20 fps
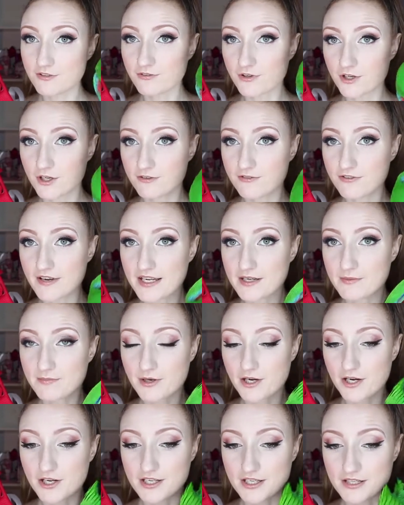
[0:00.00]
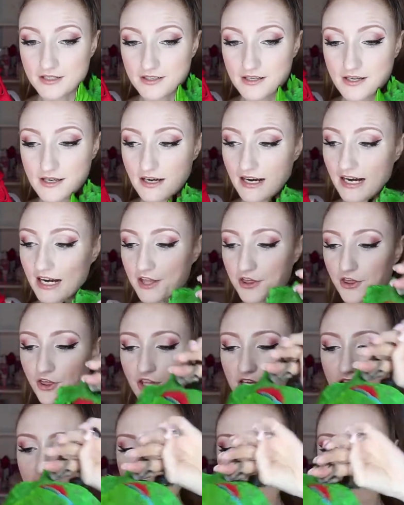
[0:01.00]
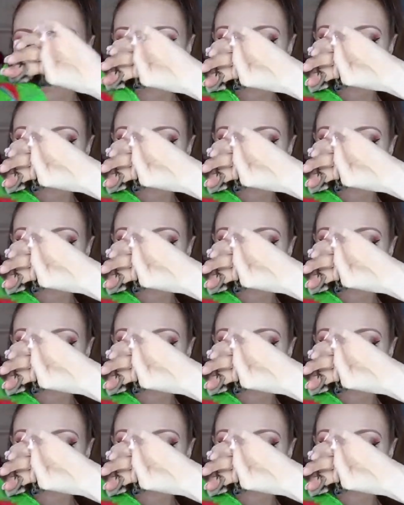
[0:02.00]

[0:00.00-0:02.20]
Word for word: for a fake Birkin, I think that